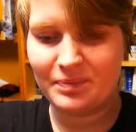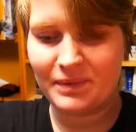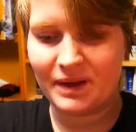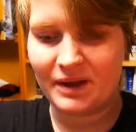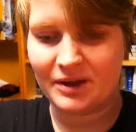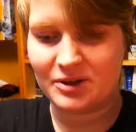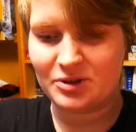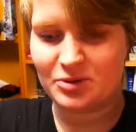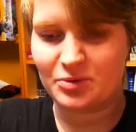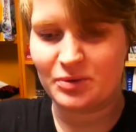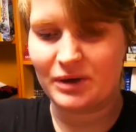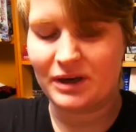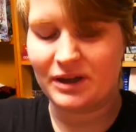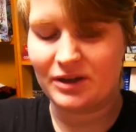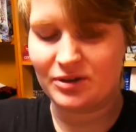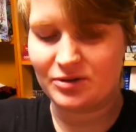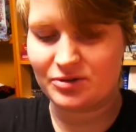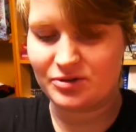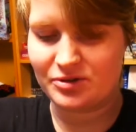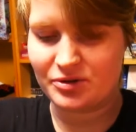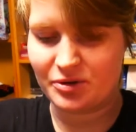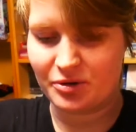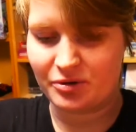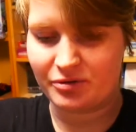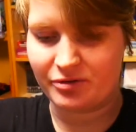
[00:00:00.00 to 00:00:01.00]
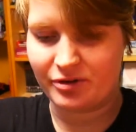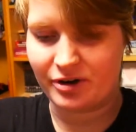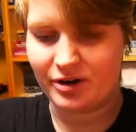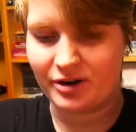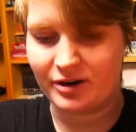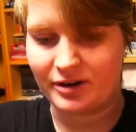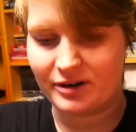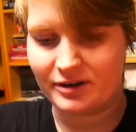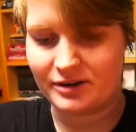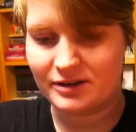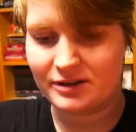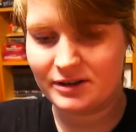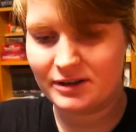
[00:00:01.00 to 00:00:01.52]
It's really good so
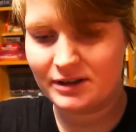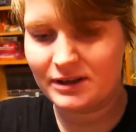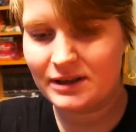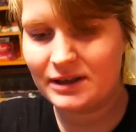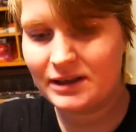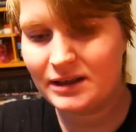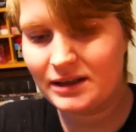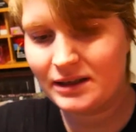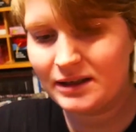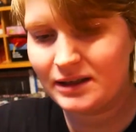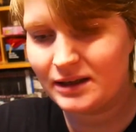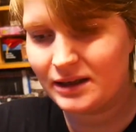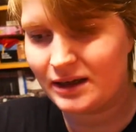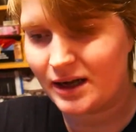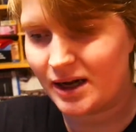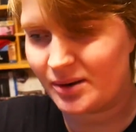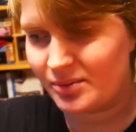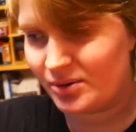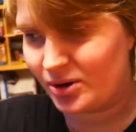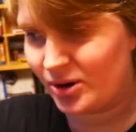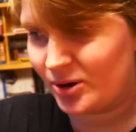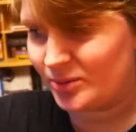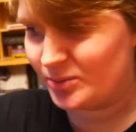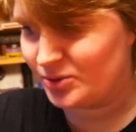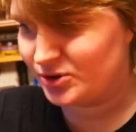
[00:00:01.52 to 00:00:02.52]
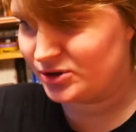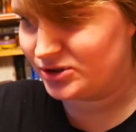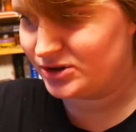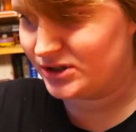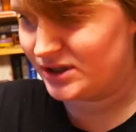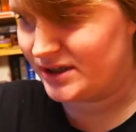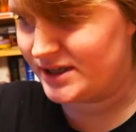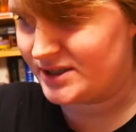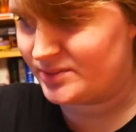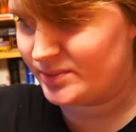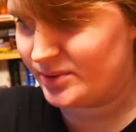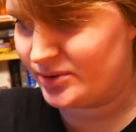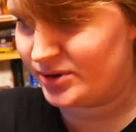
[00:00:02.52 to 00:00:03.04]
far. I'm almost done.
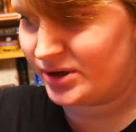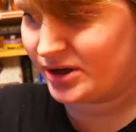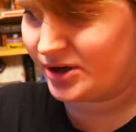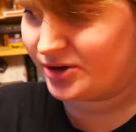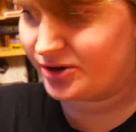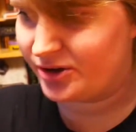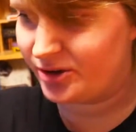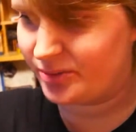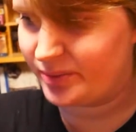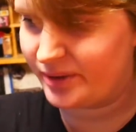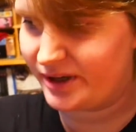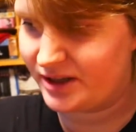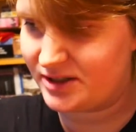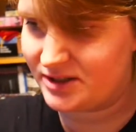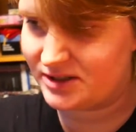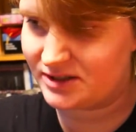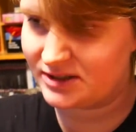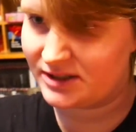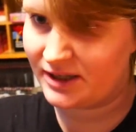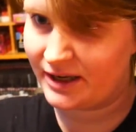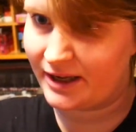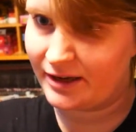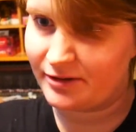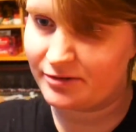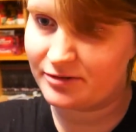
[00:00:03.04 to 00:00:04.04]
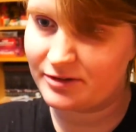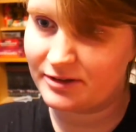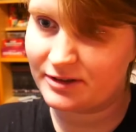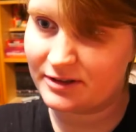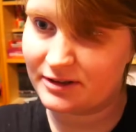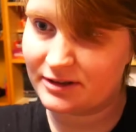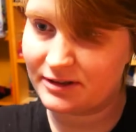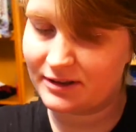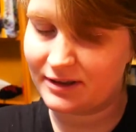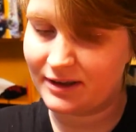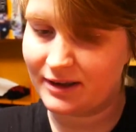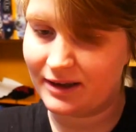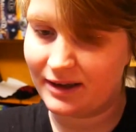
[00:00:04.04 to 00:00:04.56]
It's about 100 pages left,
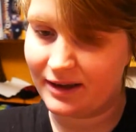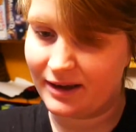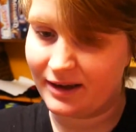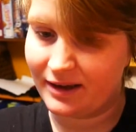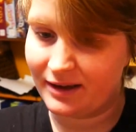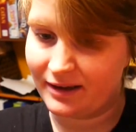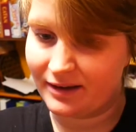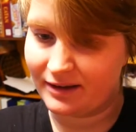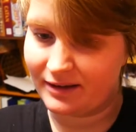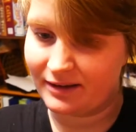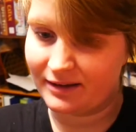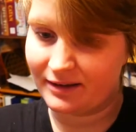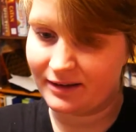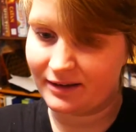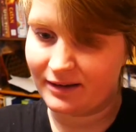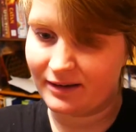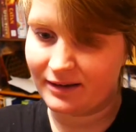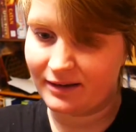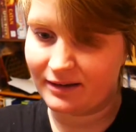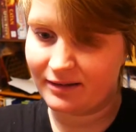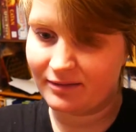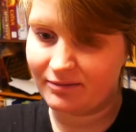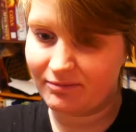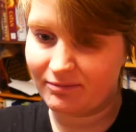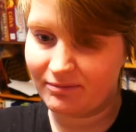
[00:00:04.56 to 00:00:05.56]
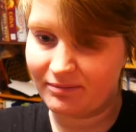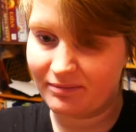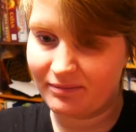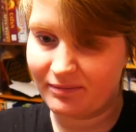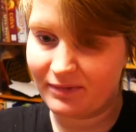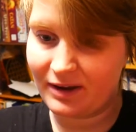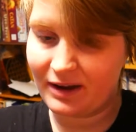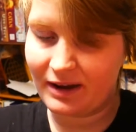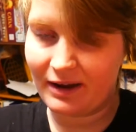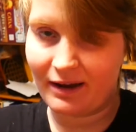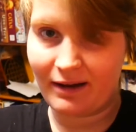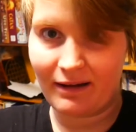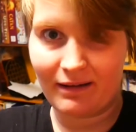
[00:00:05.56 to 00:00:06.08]
and
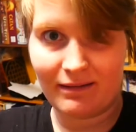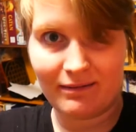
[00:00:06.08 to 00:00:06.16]
yeah.